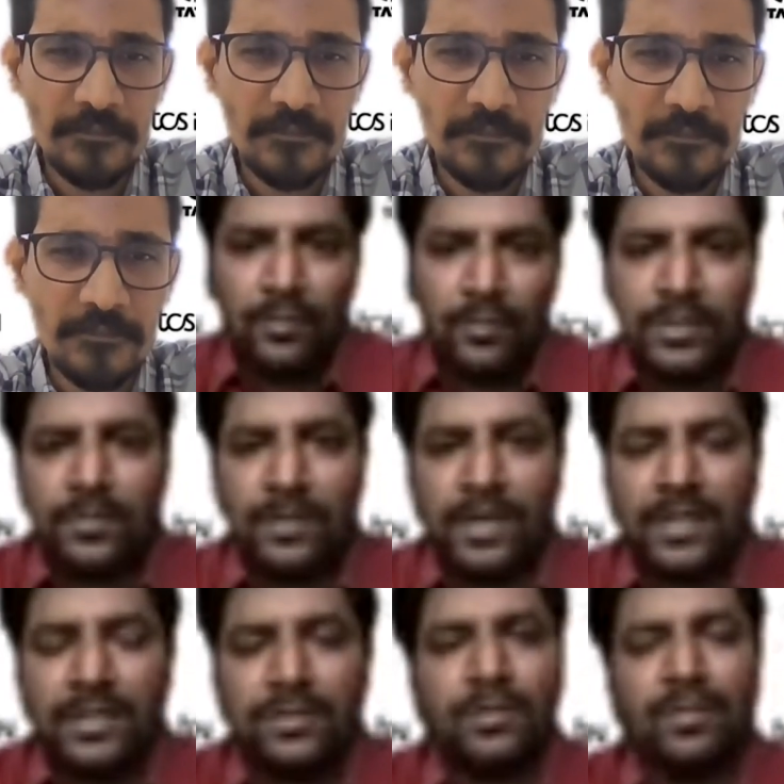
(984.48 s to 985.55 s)
Thank you, Mr.
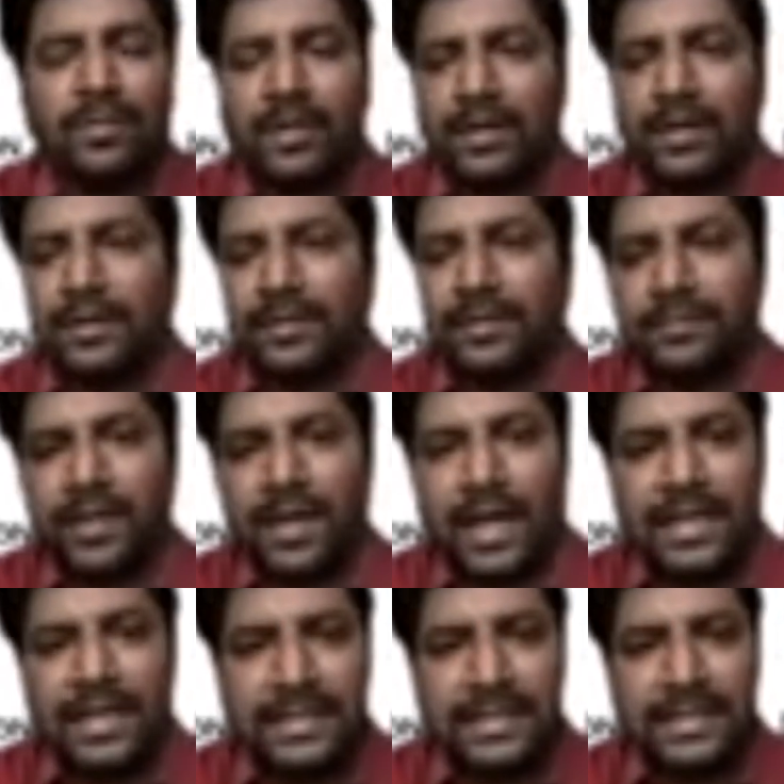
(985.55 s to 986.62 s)
Bhagesh. So I
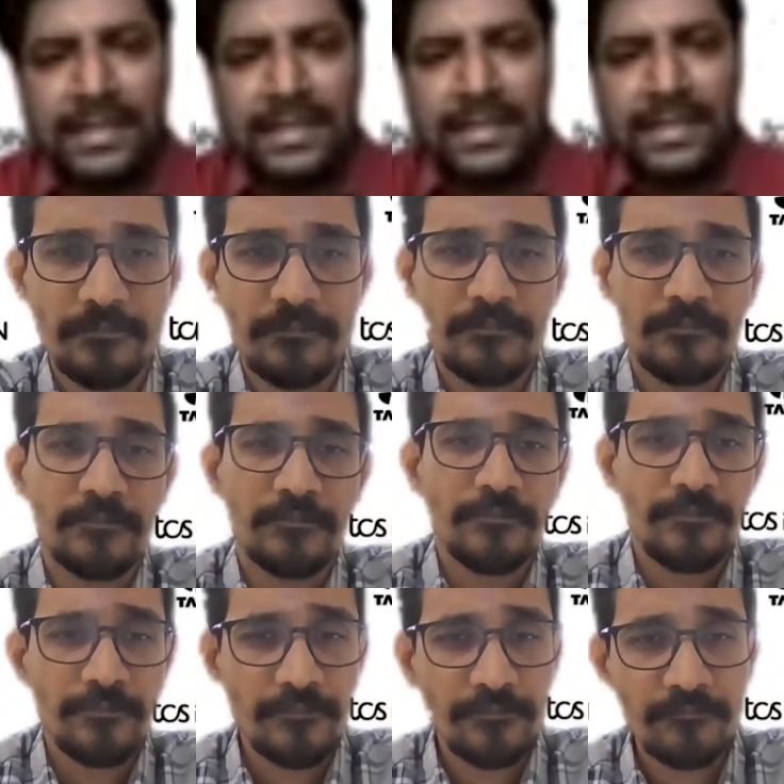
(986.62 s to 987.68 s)
can see some
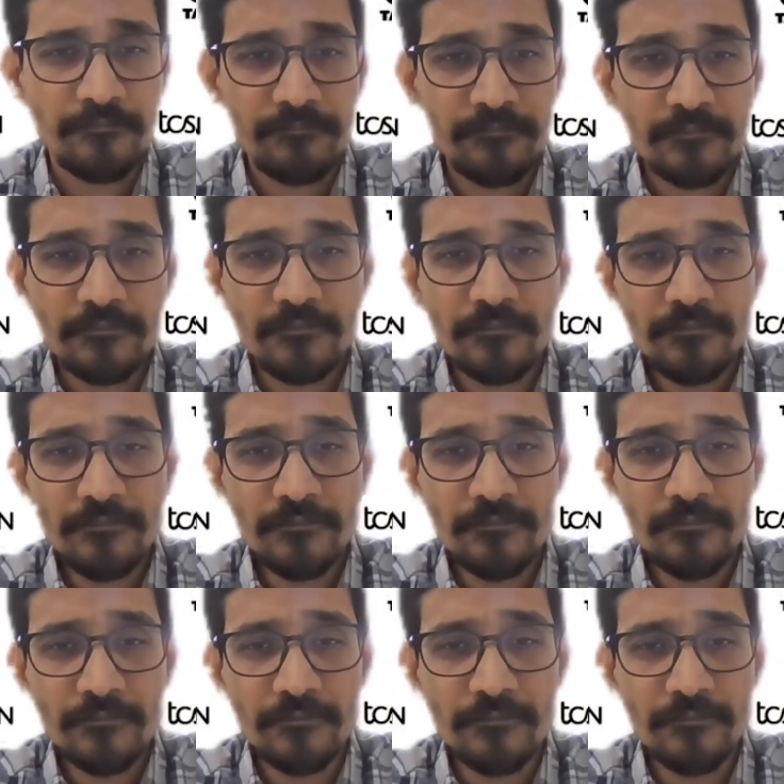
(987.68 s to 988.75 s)
questions in the chat box
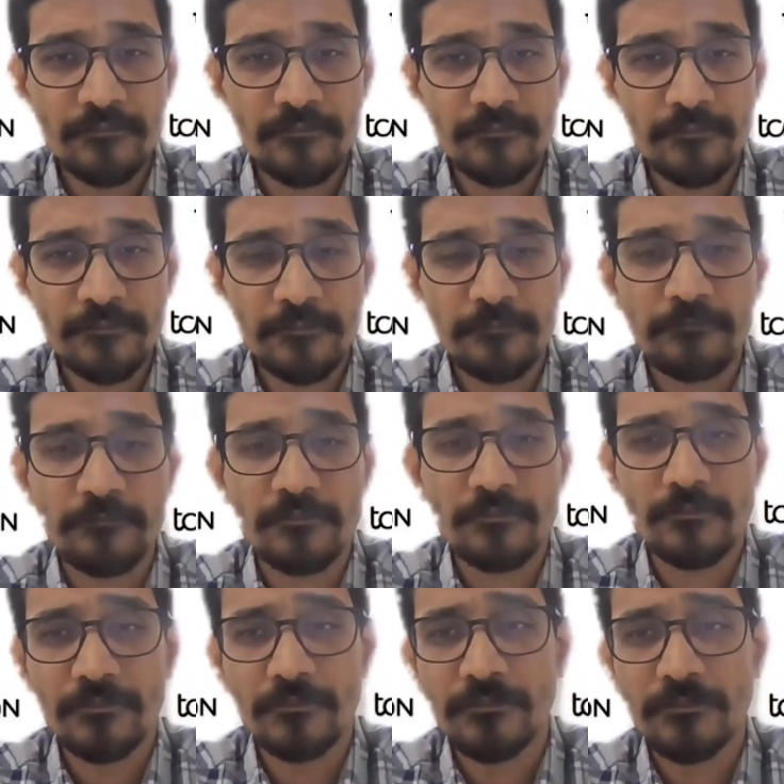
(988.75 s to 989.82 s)
as well. People are asking.
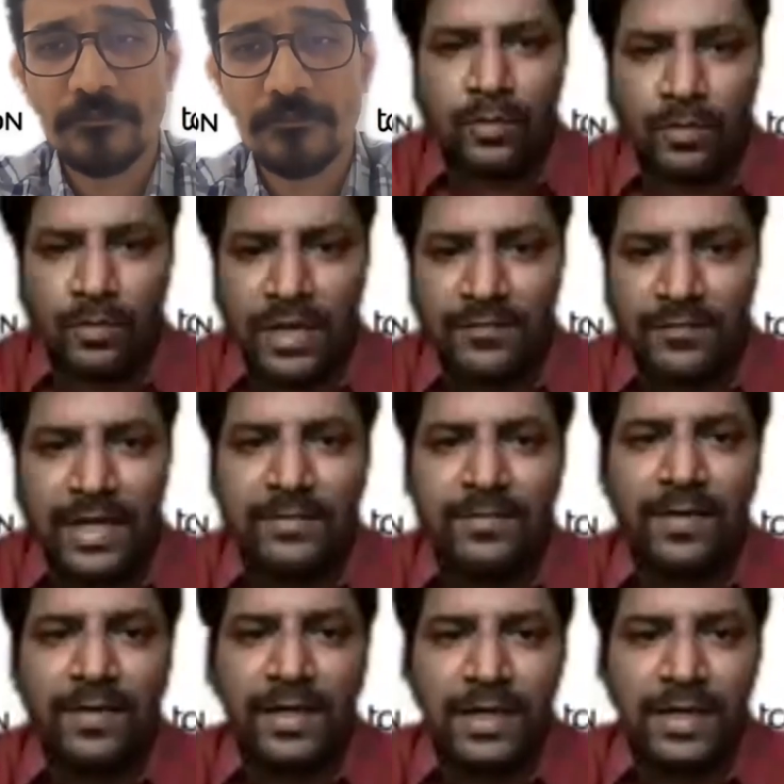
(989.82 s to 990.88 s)
So definitely we will
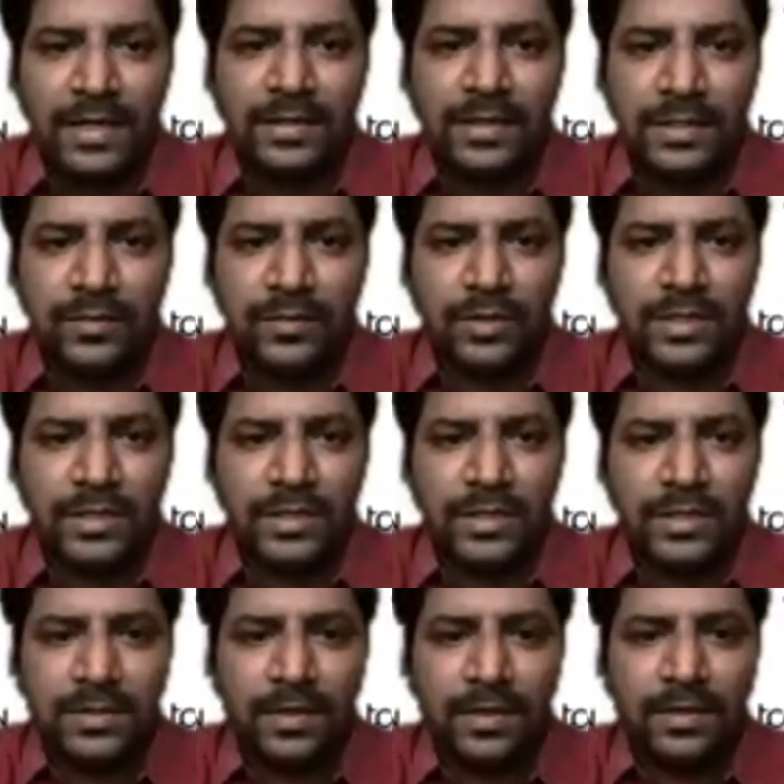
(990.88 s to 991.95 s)
take these questions,
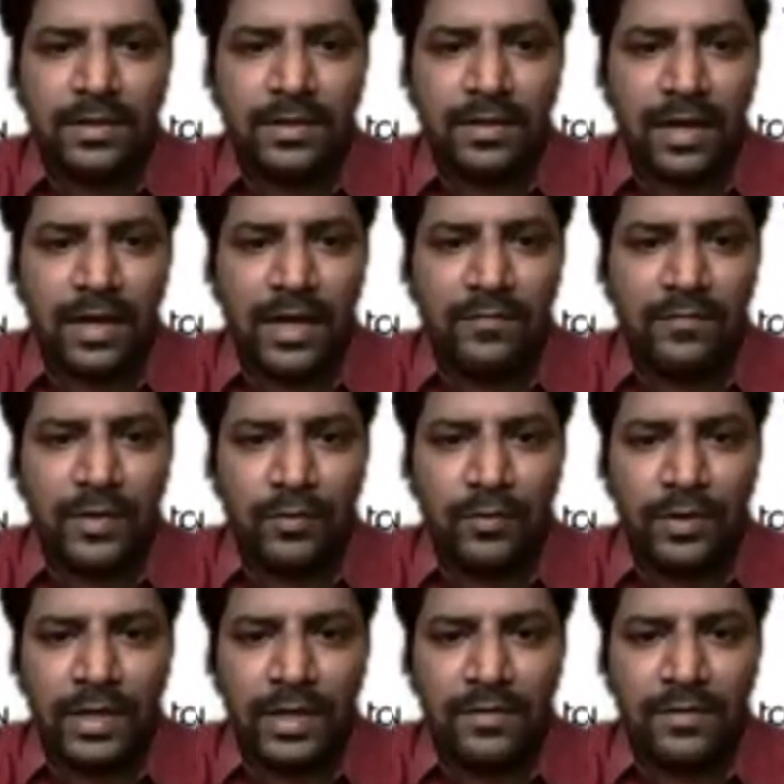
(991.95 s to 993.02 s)
but I want to
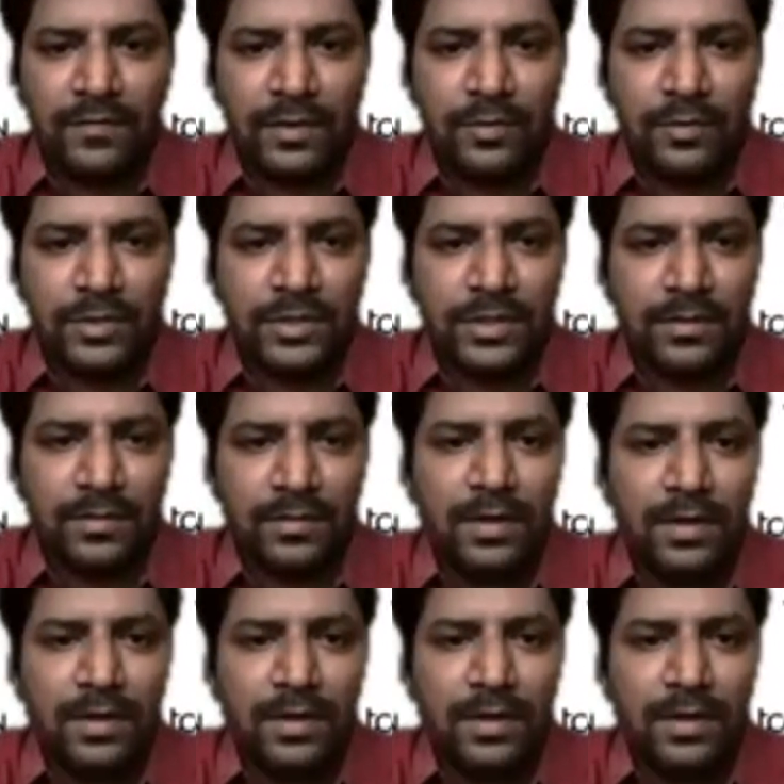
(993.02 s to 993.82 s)
take one question.